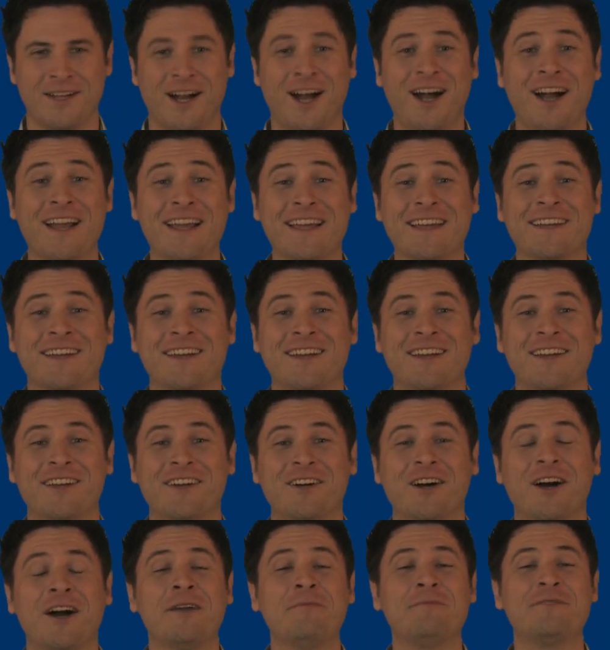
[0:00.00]
Hi,
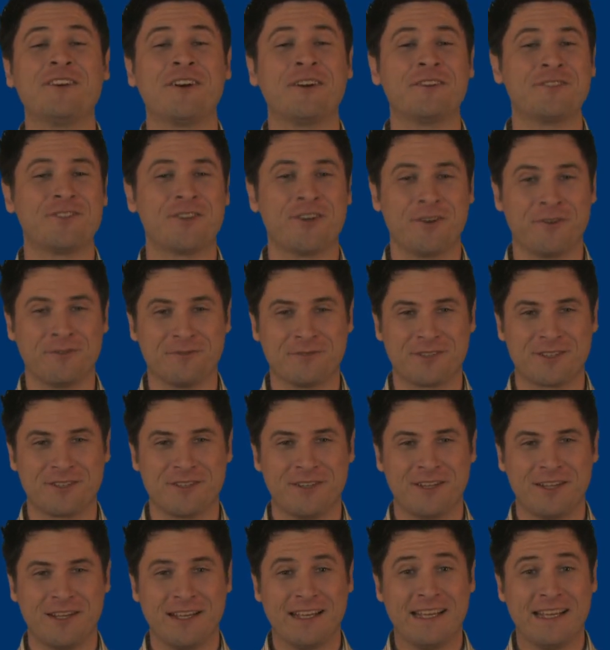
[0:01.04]
I'm Don Jones.